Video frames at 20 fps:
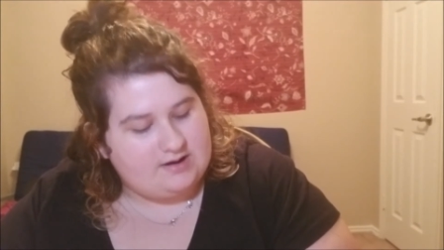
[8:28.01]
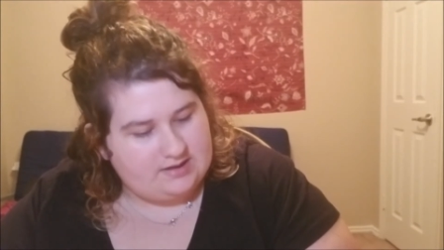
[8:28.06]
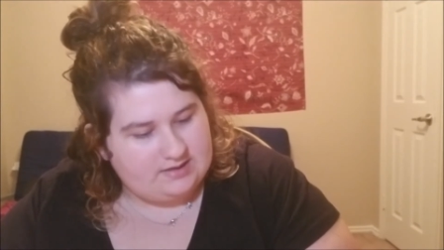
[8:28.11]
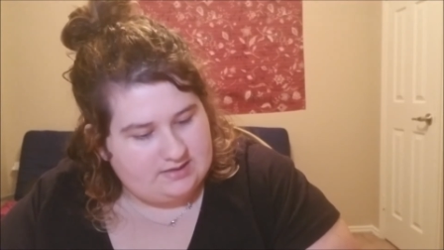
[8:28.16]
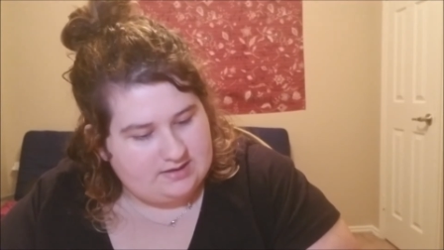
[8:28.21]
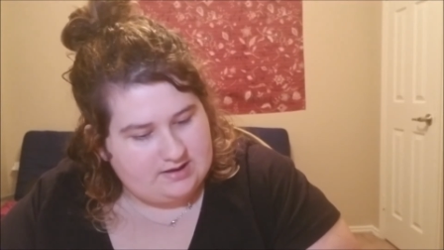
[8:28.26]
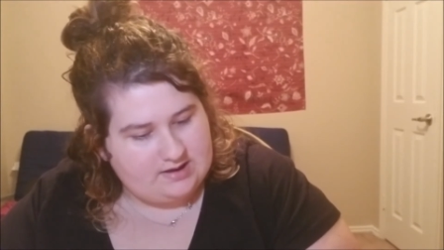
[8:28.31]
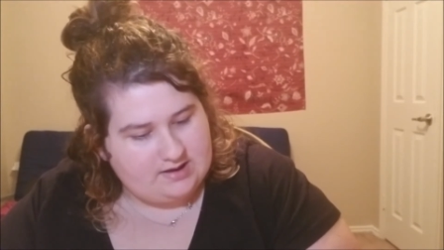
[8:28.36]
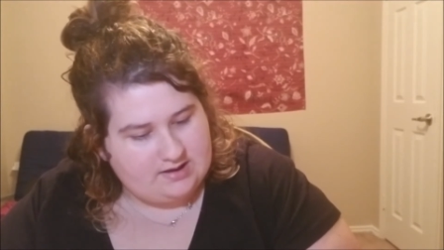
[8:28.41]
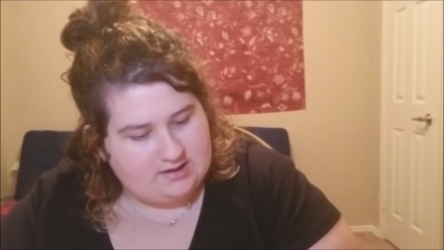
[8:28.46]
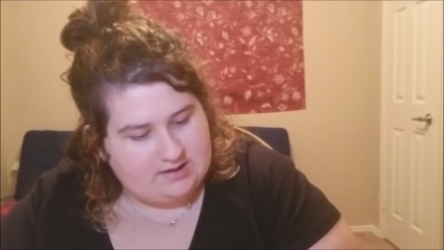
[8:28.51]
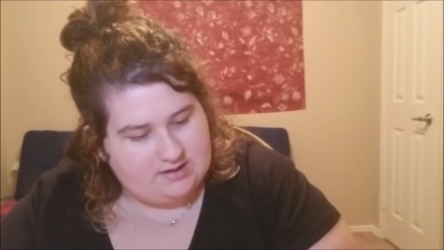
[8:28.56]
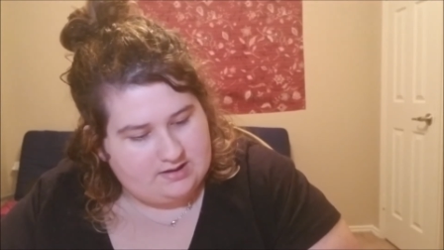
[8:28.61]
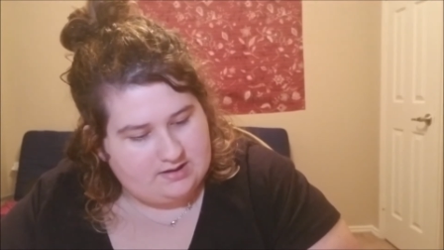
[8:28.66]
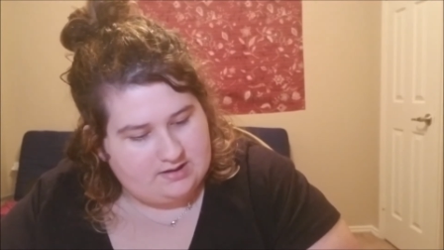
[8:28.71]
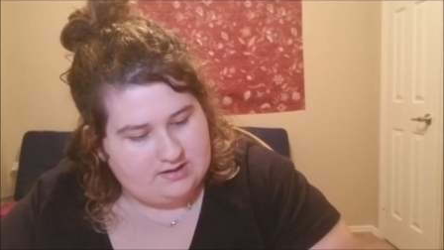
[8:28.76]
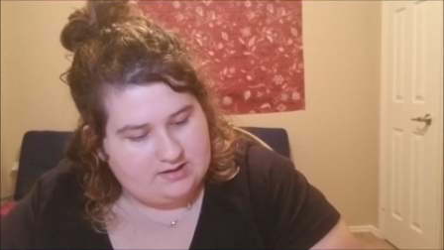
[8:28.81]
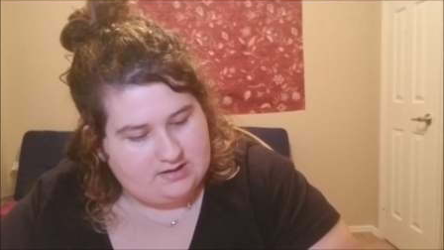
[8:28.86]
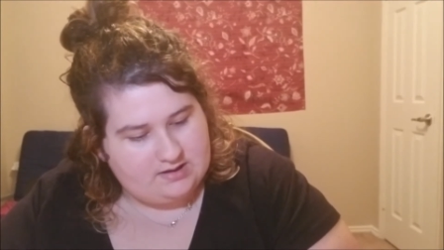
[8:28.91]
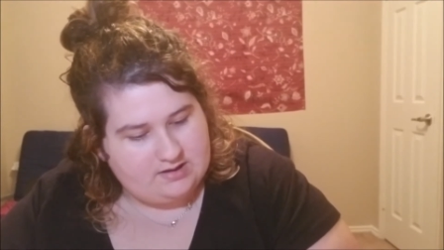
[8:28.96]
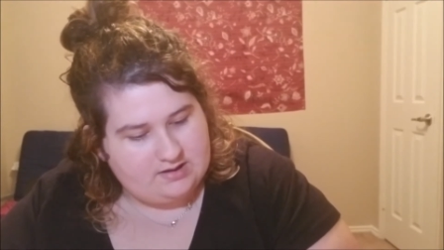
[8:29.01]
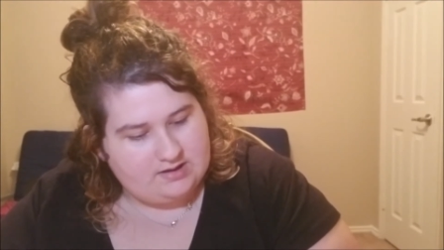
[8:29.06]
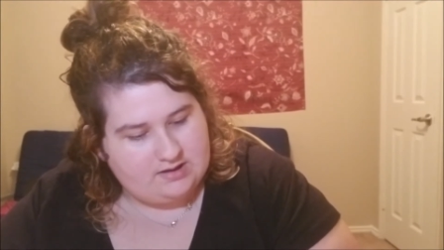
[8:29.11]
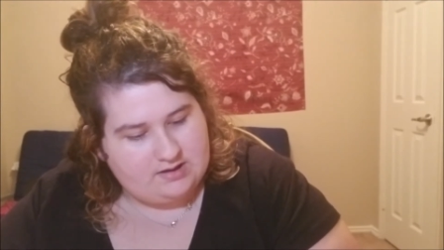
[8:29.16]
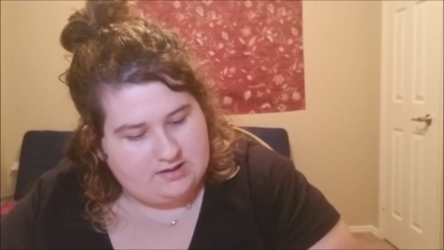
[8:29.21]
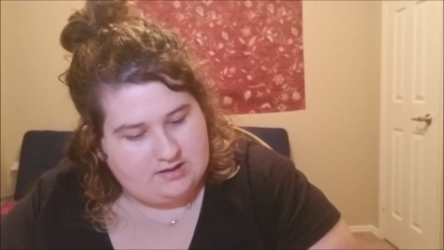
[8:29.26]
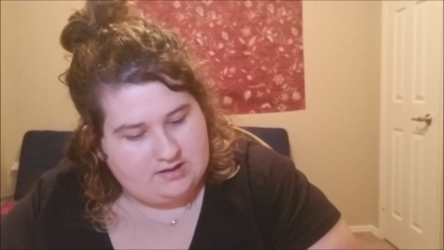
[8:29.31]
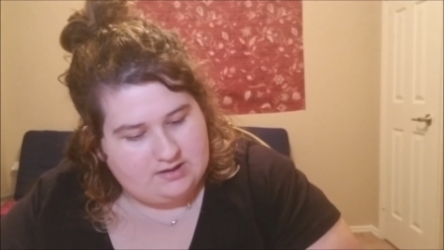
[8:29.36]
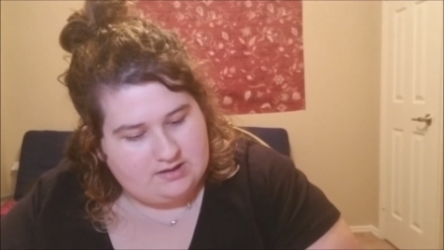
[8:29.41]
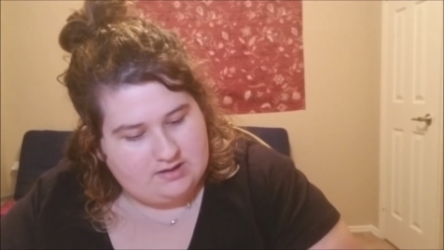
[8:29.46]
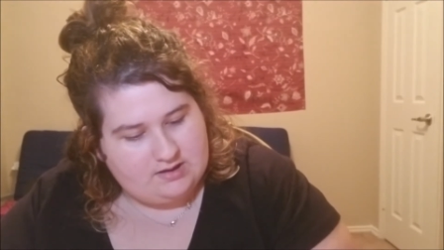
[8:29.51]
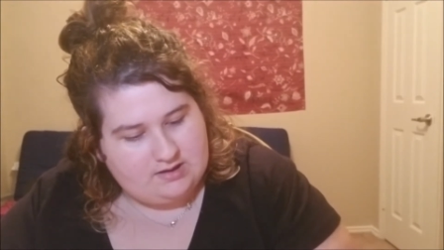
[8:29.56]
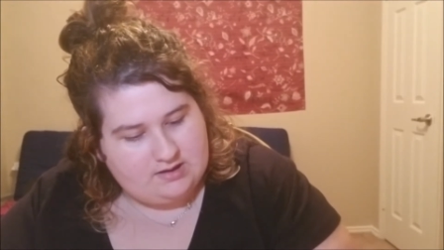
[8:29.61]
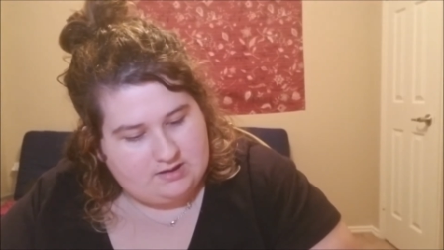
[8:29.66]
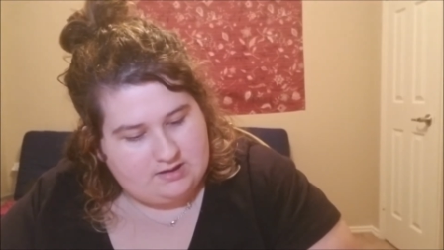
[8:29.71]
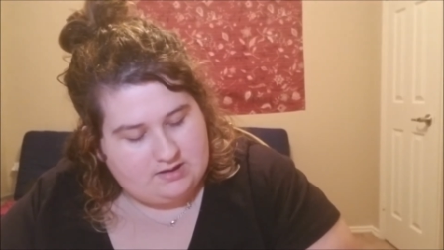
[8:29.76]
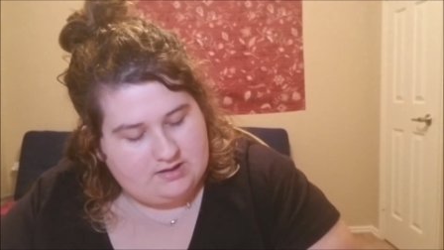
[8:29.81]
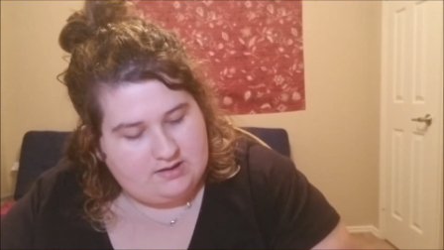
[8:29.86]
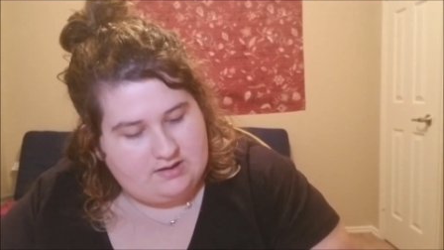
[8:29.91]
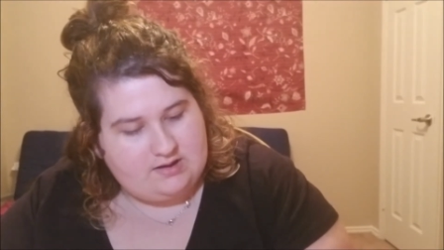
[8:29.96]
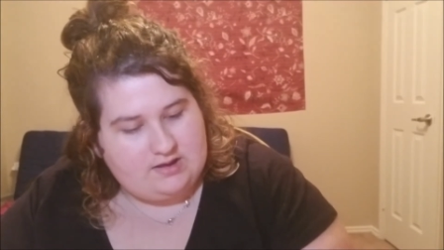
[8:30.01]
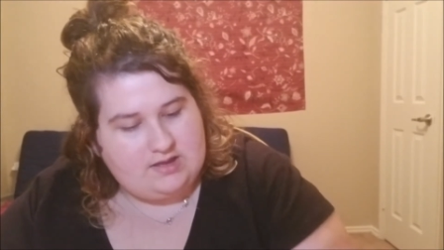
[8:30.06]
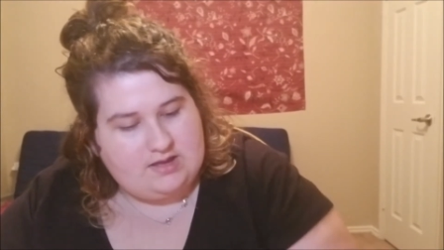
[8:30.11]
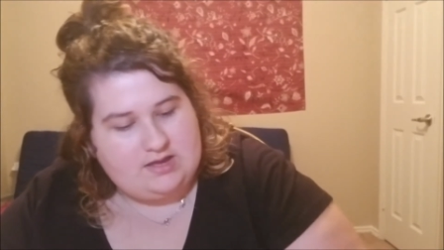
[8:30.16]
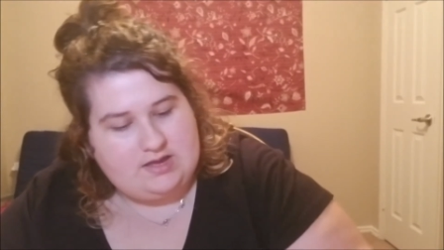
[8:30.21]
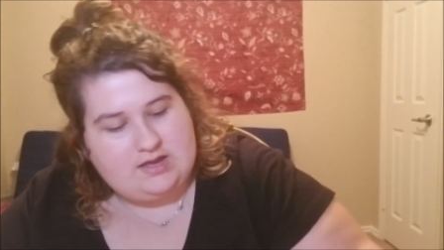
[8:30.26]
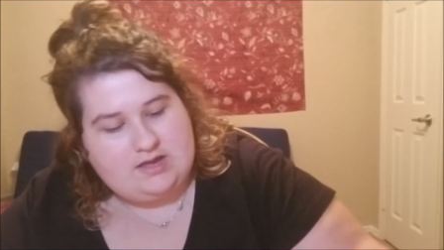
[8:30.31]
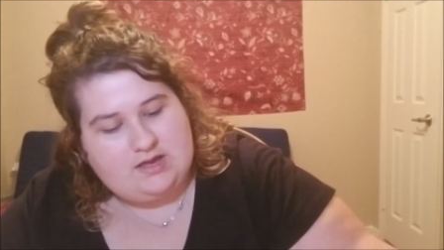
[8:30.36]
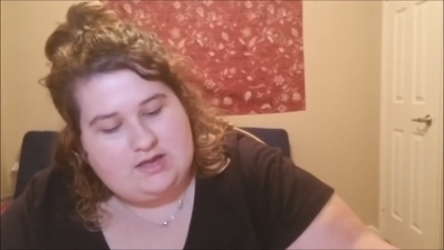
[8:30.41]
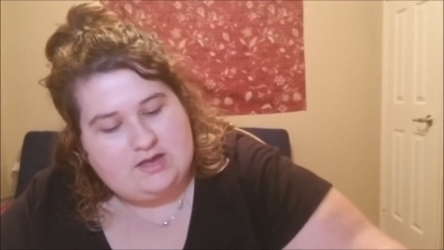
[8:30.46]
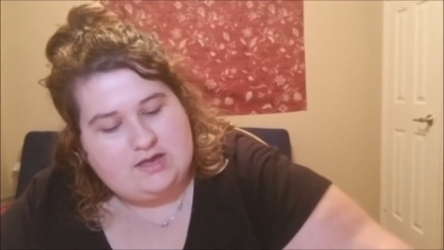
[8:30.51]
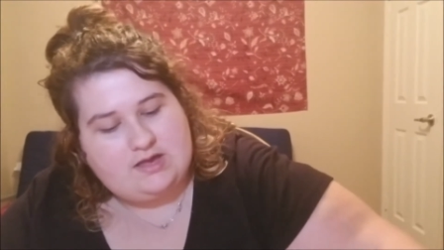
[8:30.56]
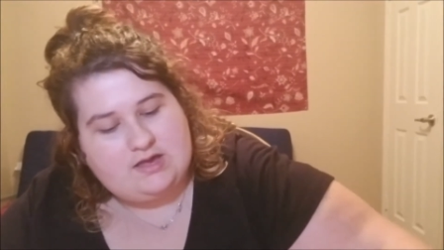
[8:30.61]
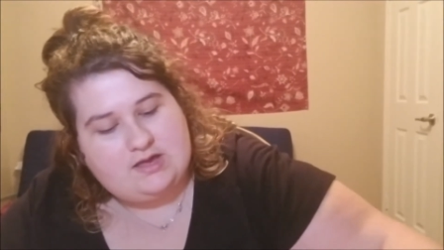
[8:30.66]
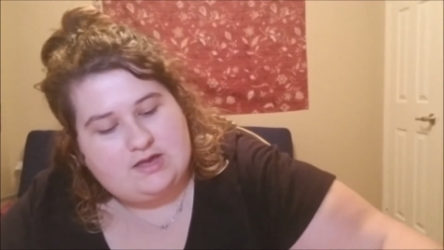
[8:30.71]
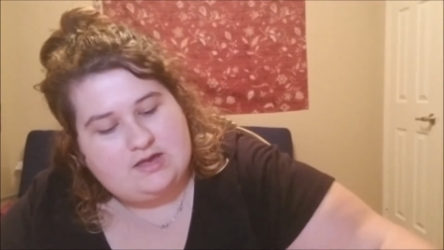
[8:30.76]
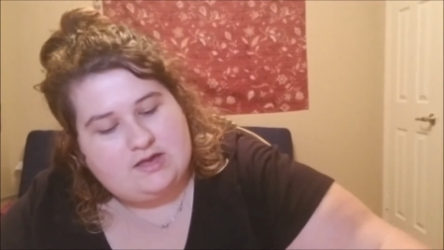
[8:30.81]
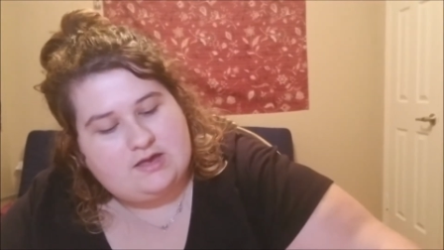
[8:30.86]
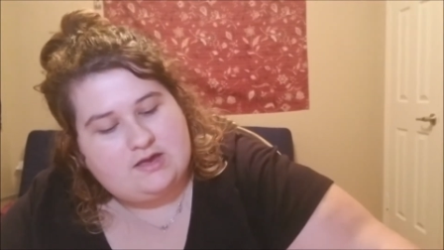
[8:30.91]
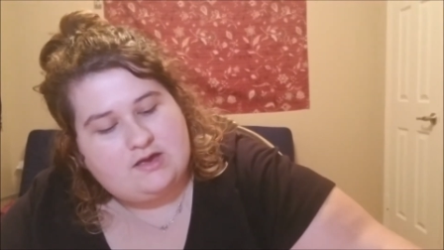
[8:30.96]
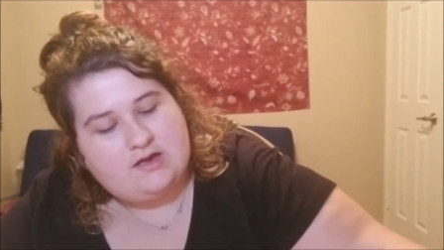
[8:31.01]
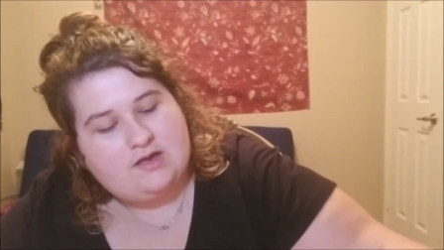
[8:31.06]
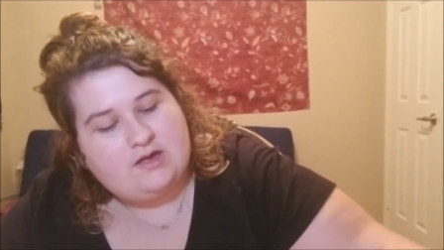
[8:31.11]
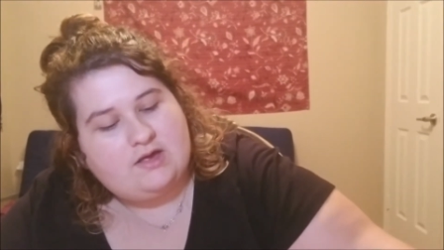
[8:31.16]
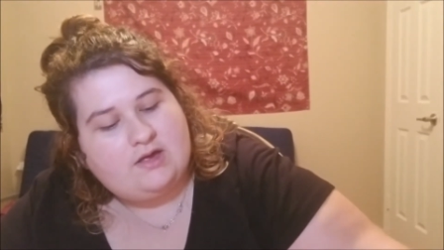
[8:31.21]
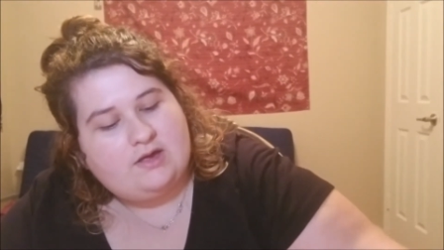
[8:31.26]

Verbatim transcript: I think. Yeah.